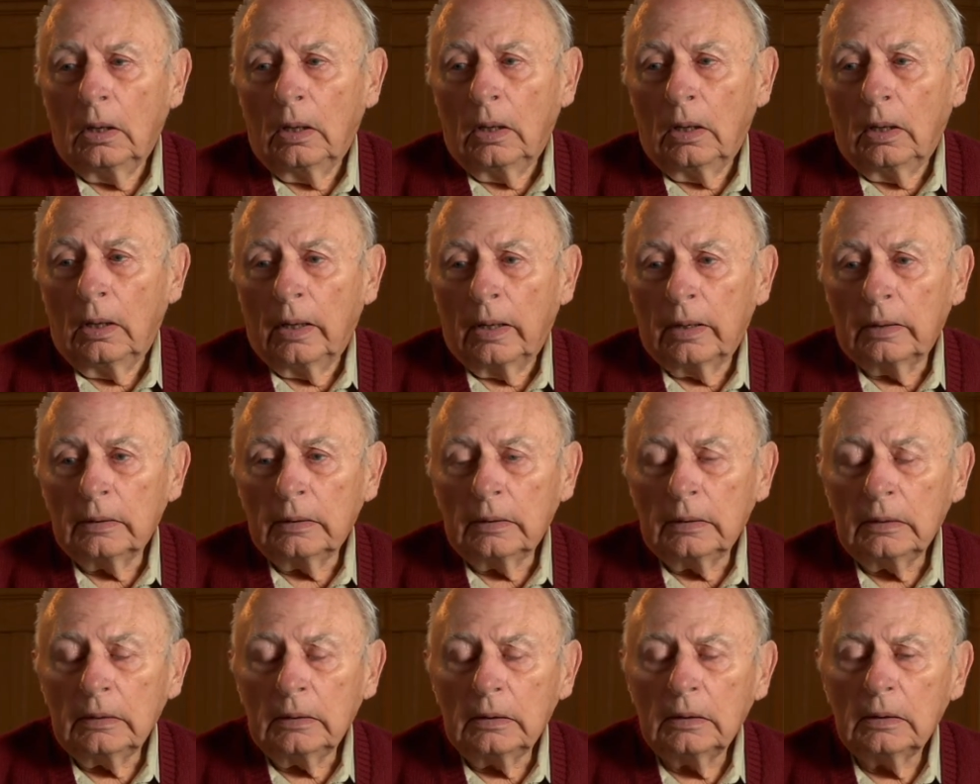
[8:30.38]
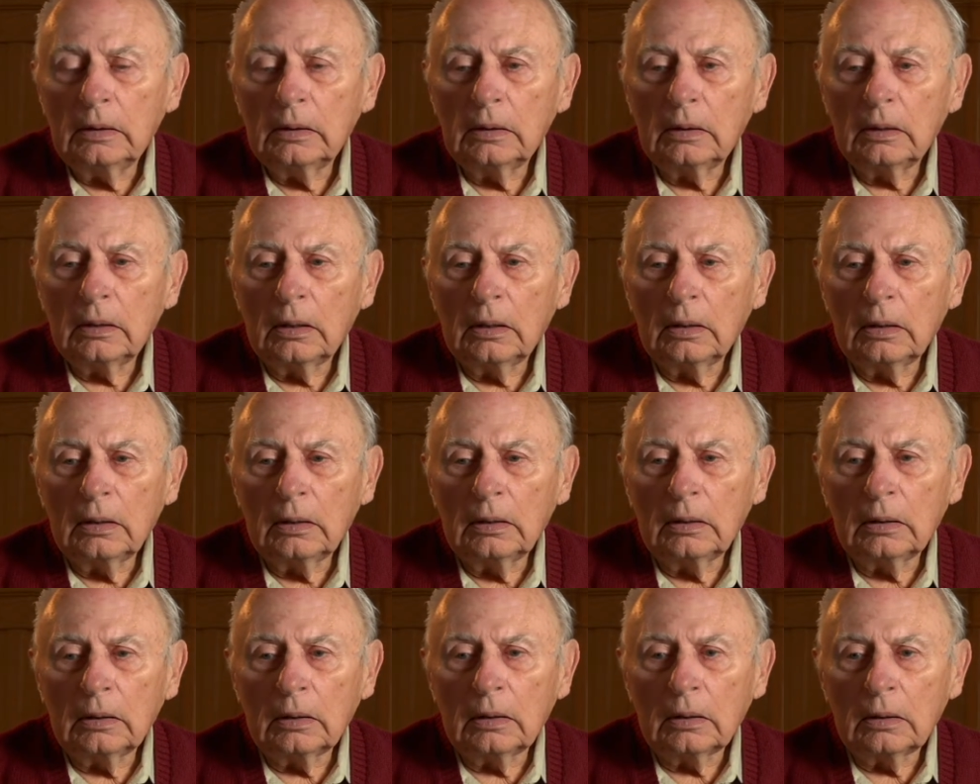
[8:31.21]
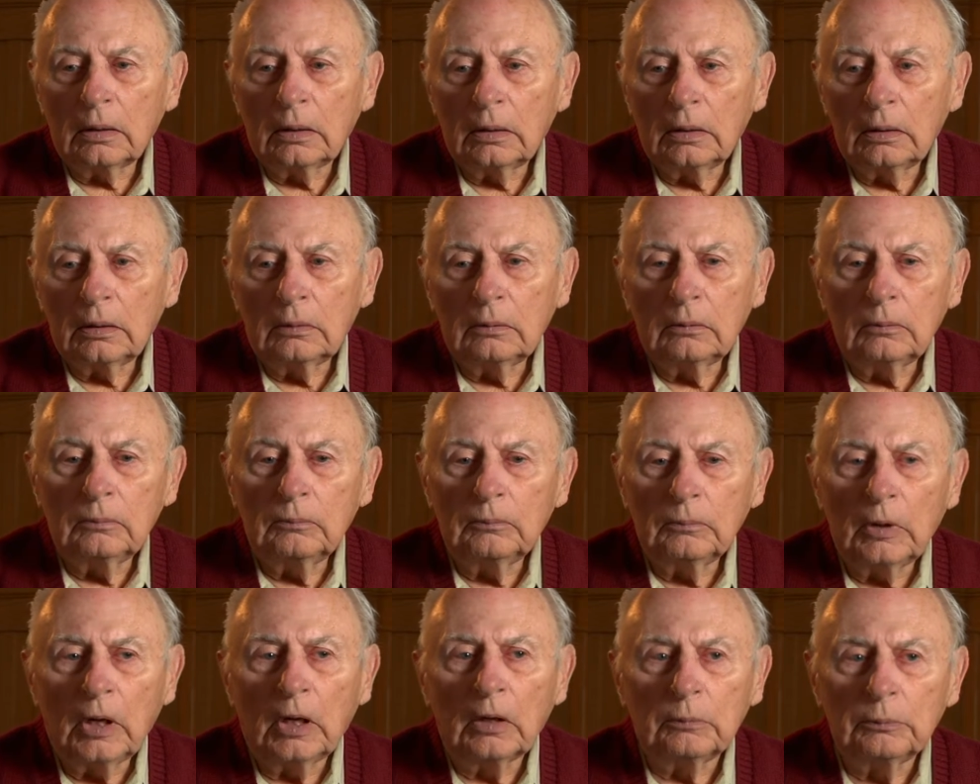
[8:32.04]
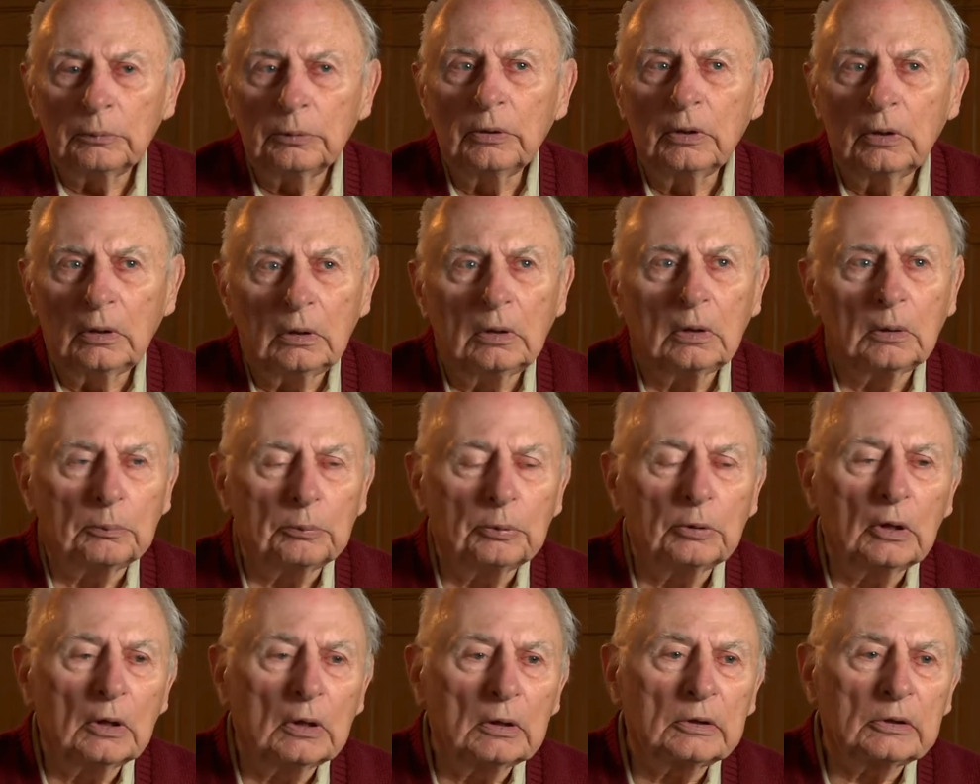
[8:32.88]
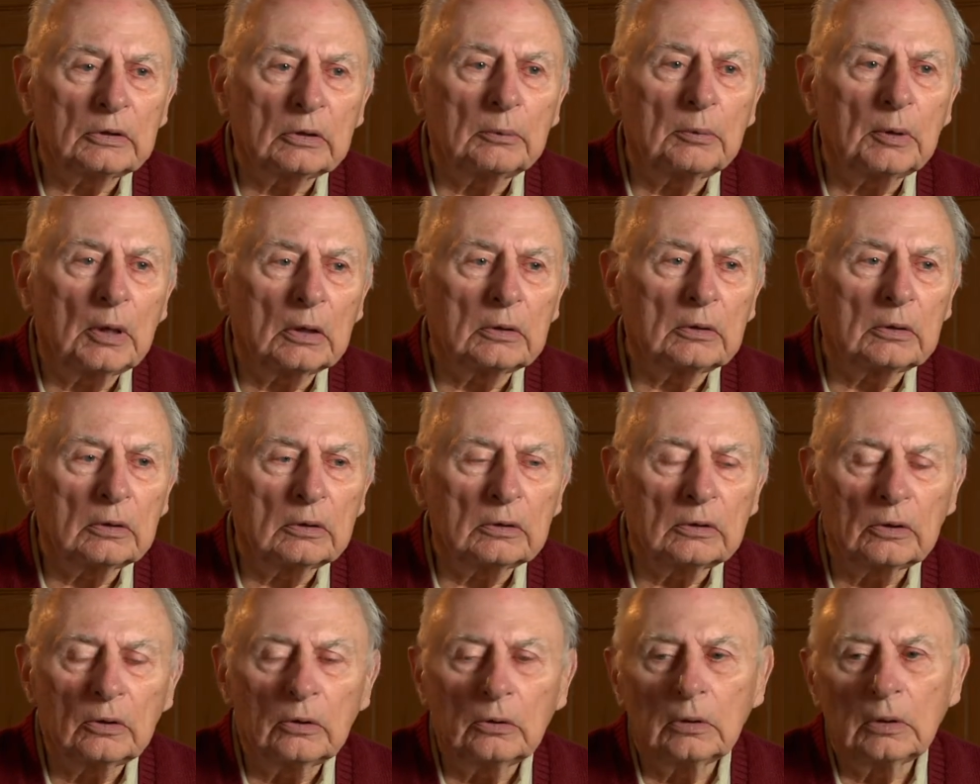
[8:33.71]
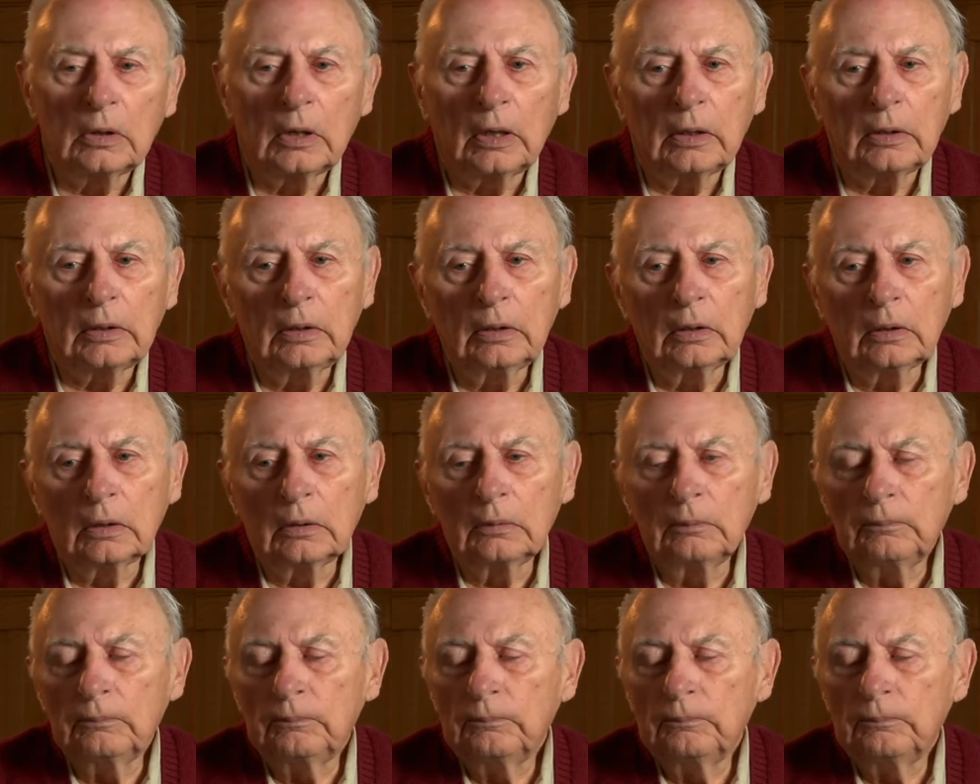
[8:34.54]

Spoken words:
And I got pretty depressed about this whole idea.